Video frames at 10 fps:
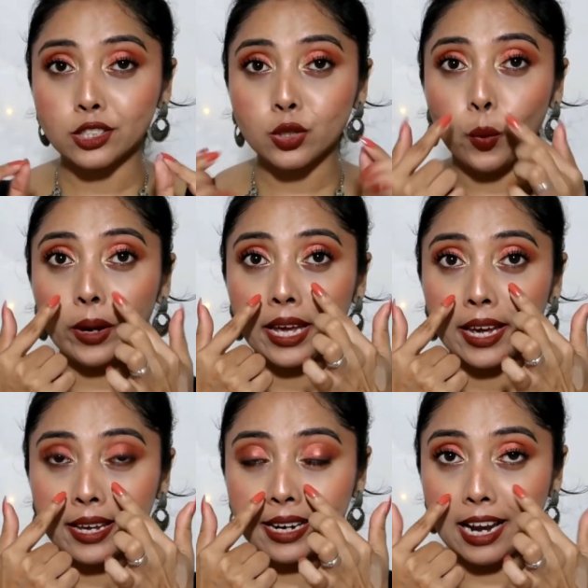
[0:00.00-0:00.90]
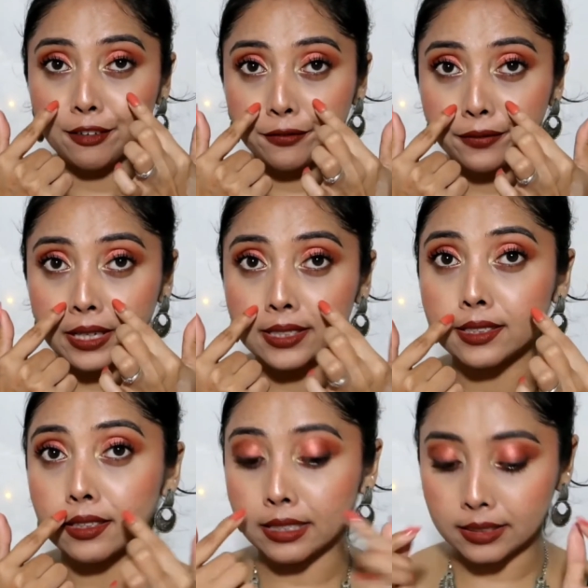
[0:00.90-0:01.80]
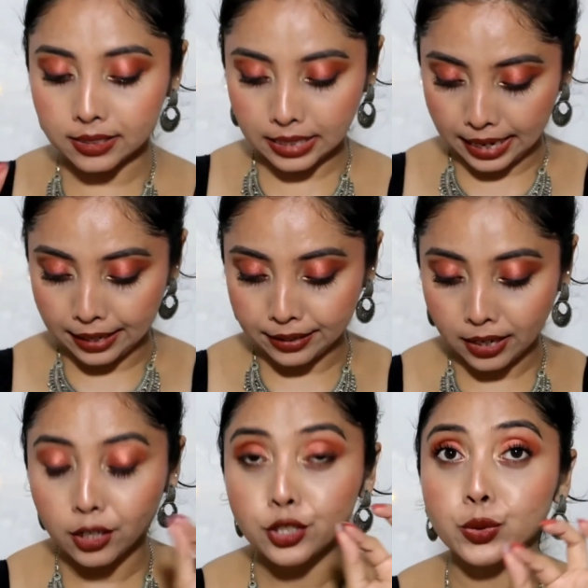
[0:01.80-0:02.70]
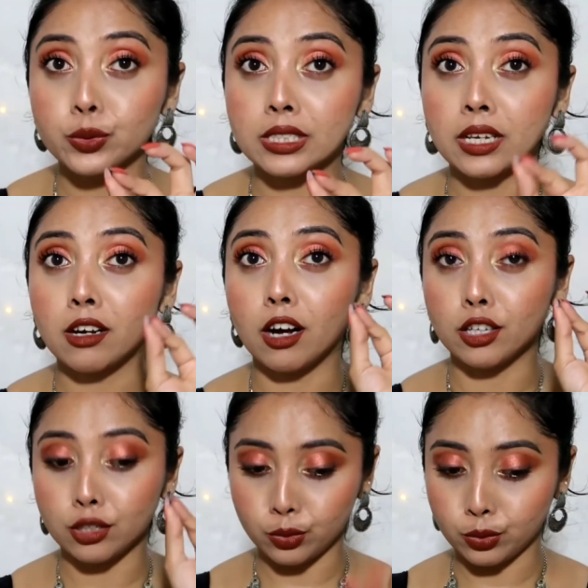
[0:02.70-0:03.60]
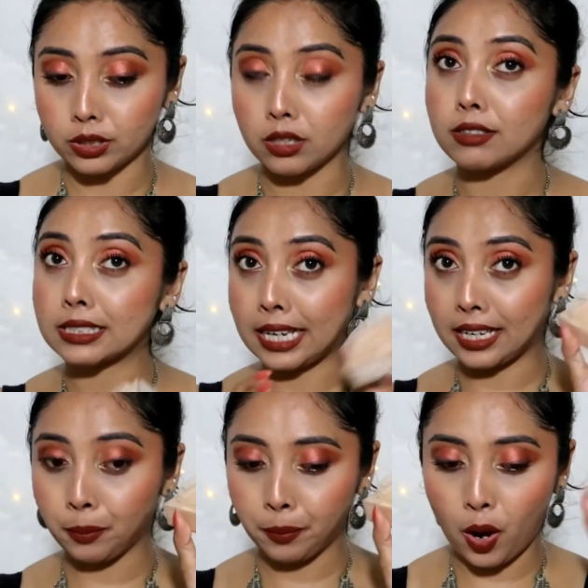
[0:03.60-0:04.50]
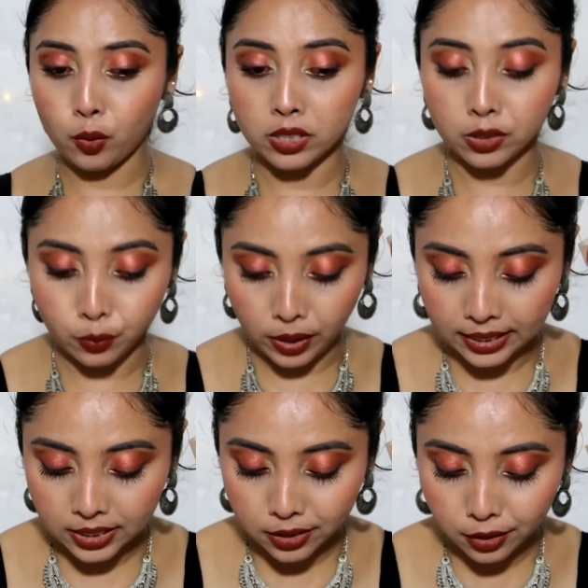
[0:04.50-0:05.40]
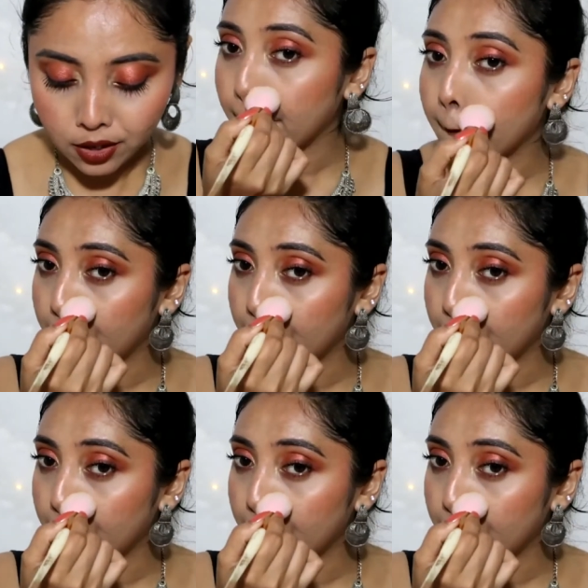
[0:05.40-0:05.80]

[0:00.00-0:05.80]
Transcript: just go ahead and fix this area using a loose setting powder right here.